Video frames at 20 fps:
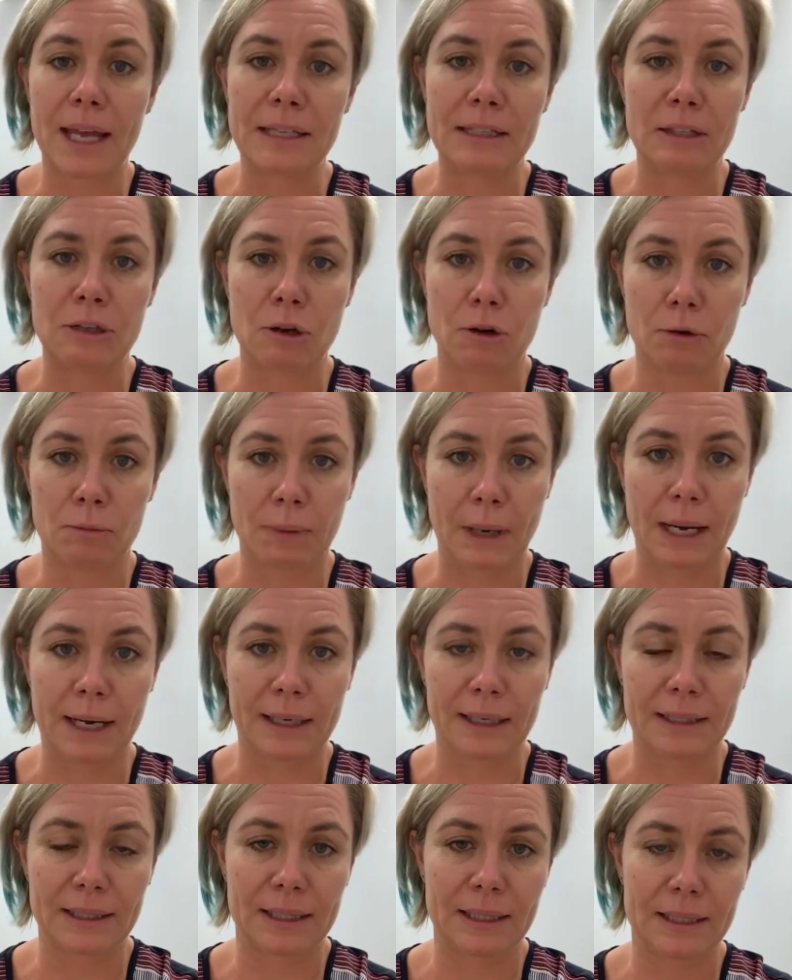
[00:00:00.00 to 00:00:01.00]
no
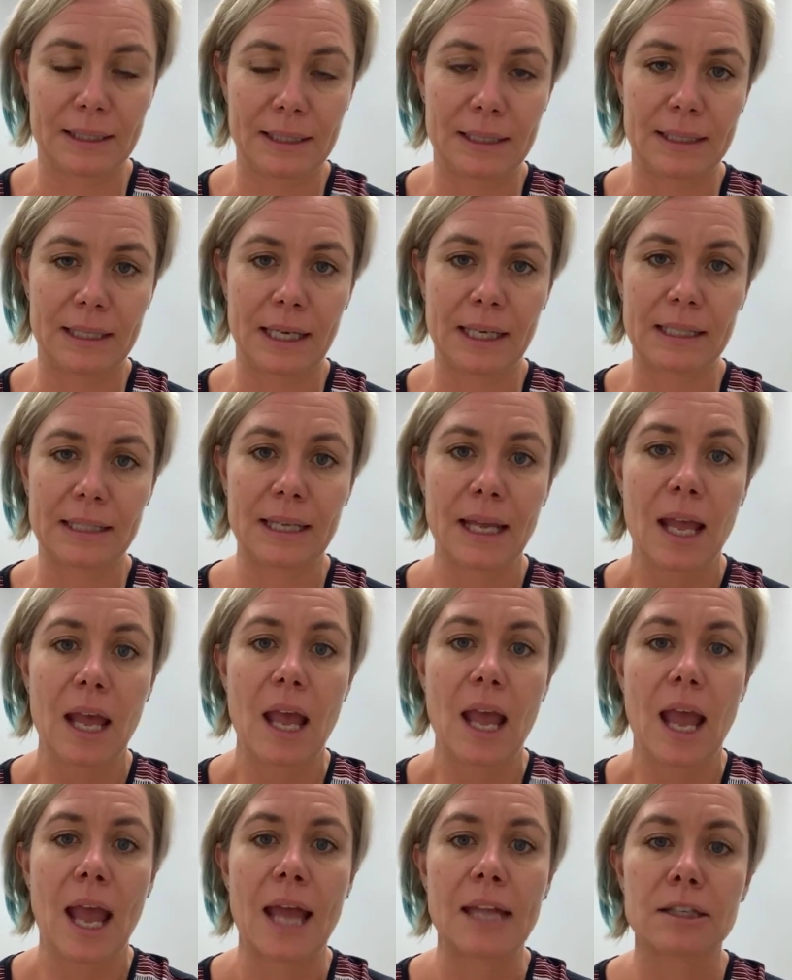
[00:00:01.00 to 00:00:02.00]
Parkinson's disease.
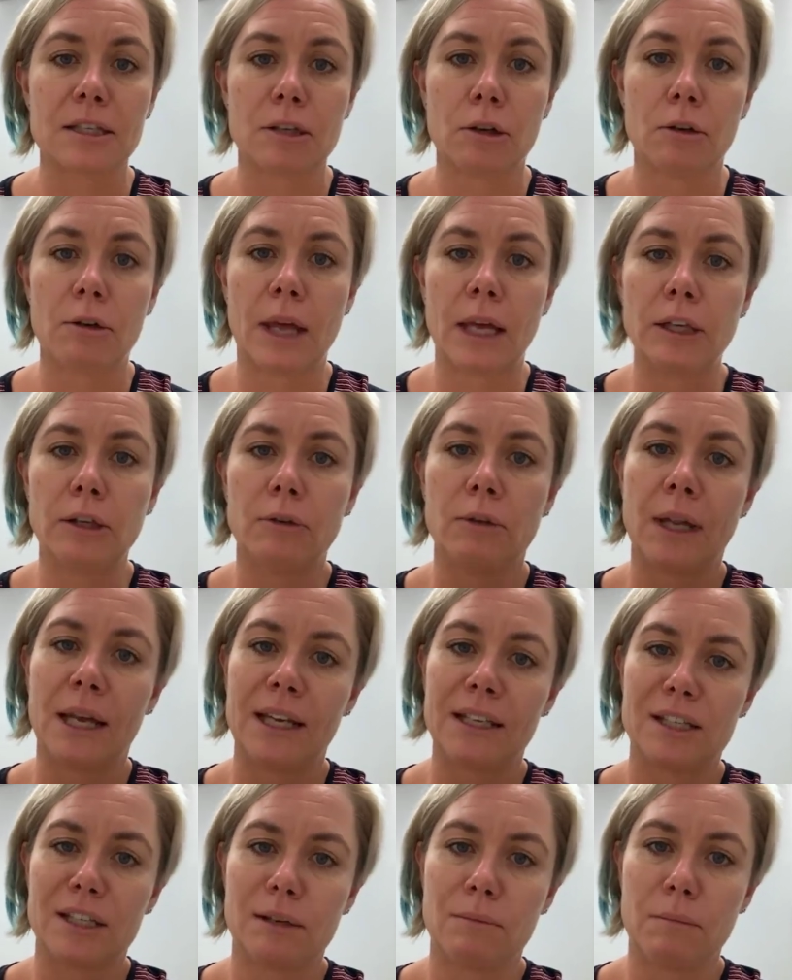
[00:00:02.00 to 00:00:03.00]
And so that you
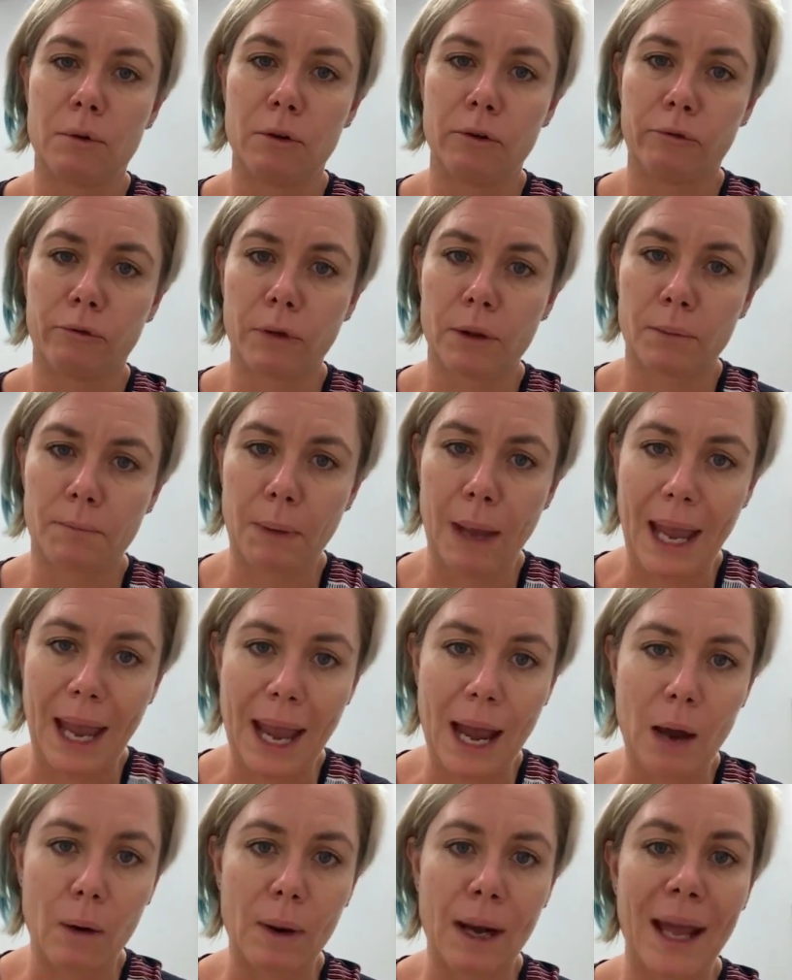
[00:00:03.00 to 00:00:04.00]
need to move with
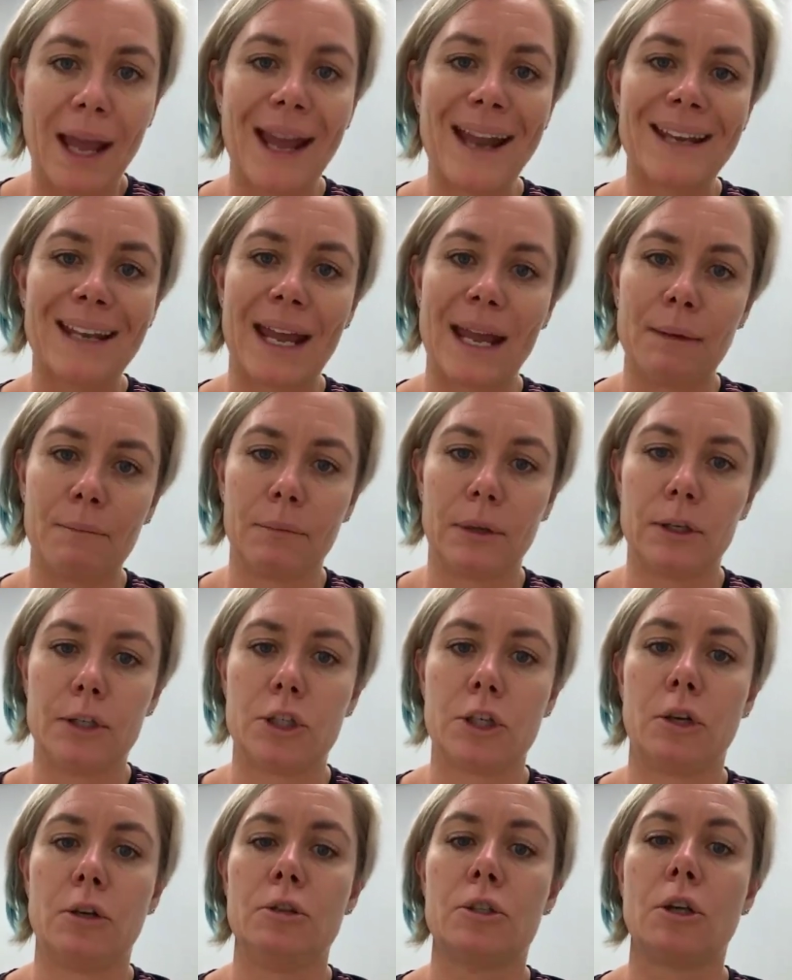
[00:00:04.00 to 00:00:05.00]
power and
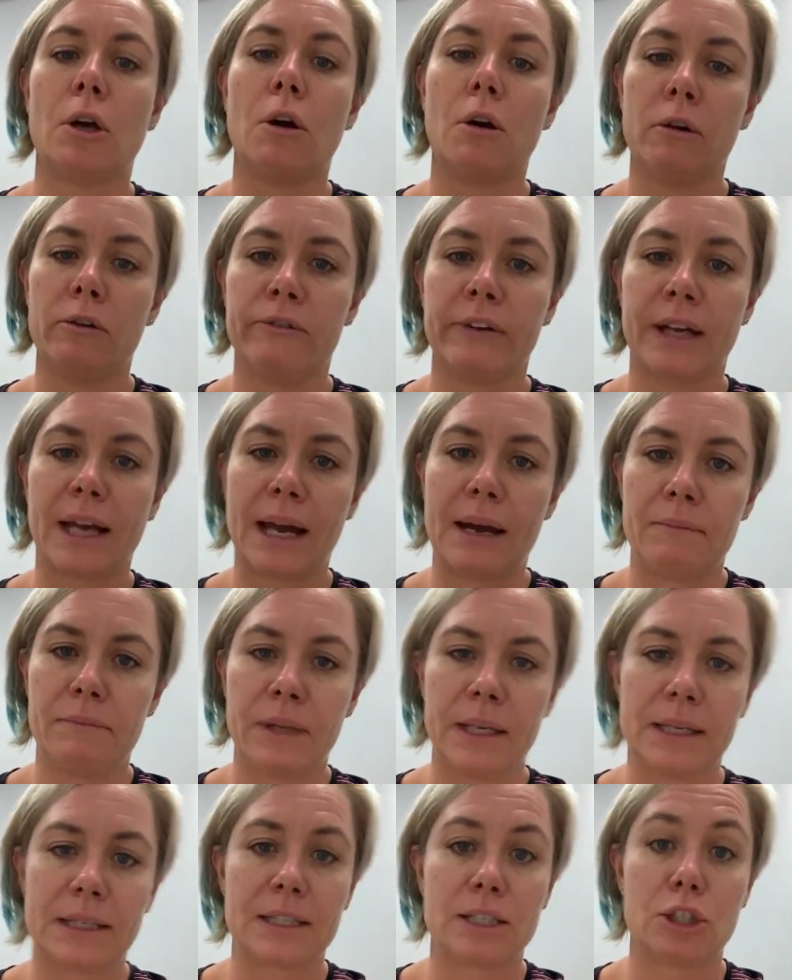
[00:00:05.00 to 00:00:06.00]
amplitude to overcome
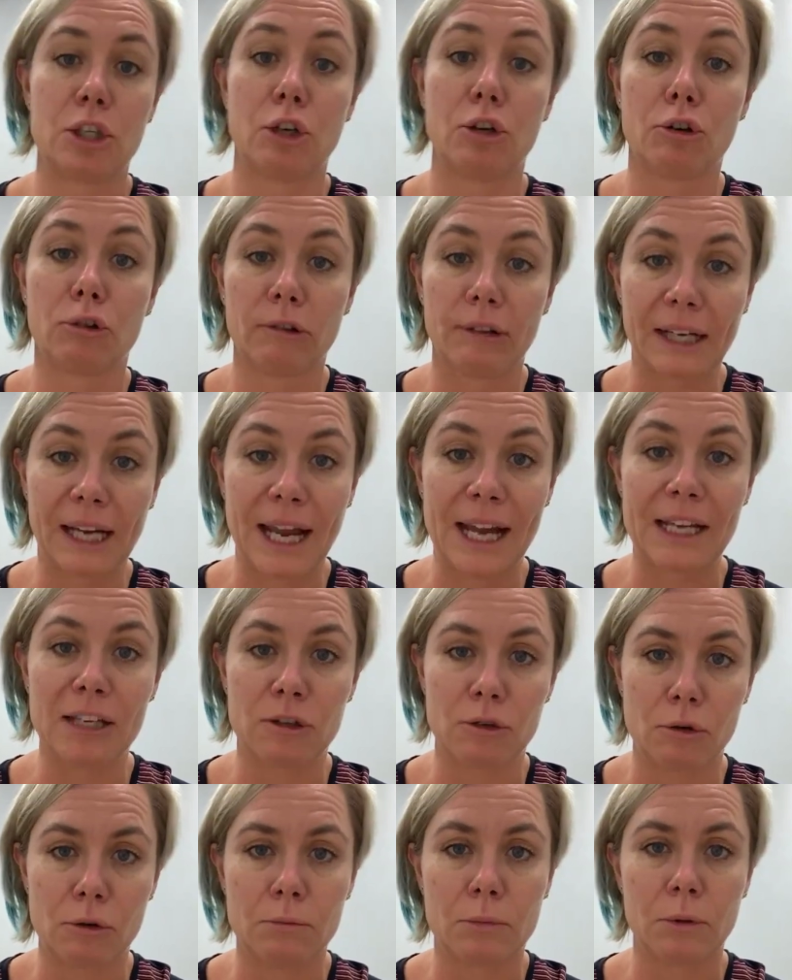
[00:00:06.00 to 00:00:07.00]
this, to create
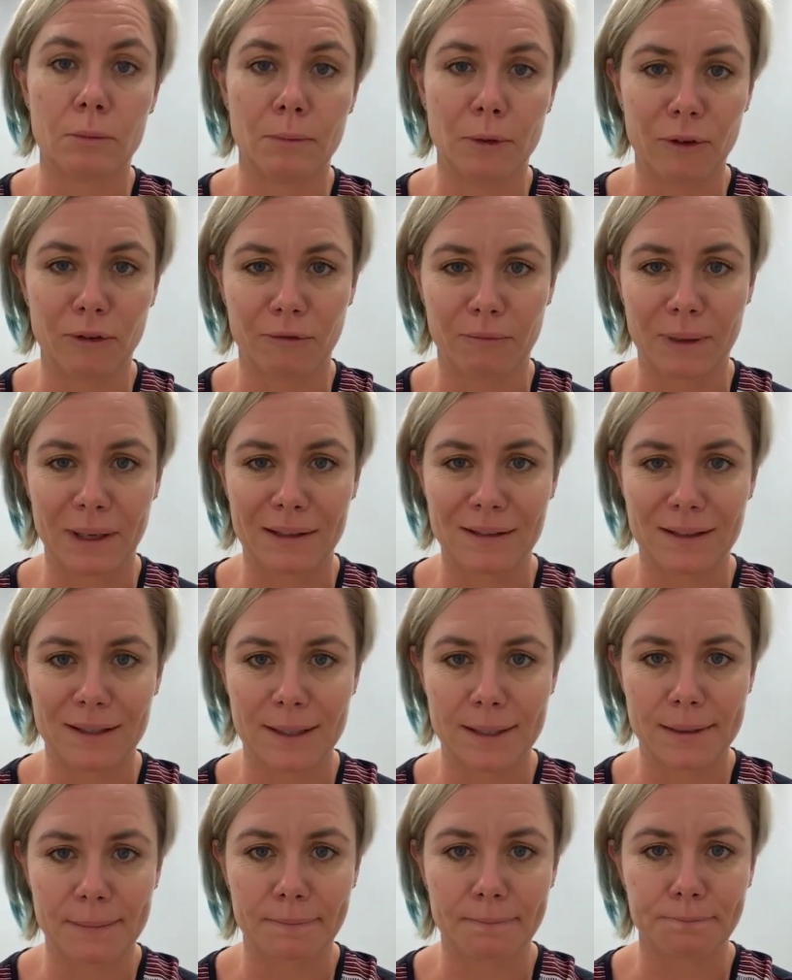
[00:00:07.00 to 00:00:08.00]
normal
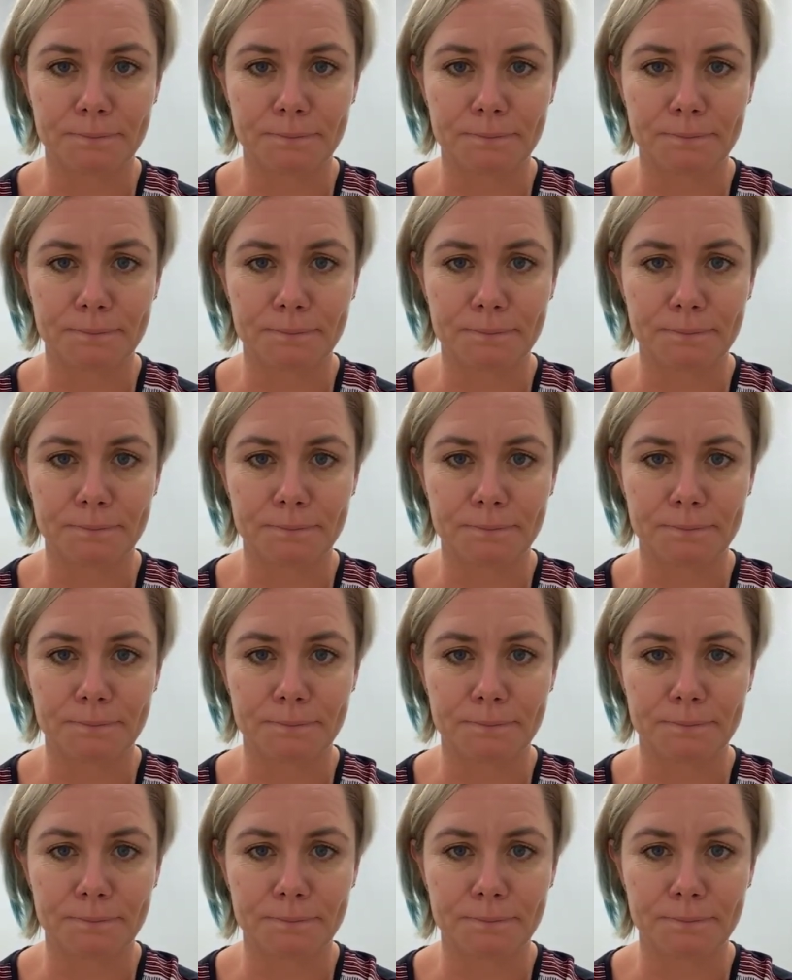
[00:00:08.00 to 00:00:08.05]
movement.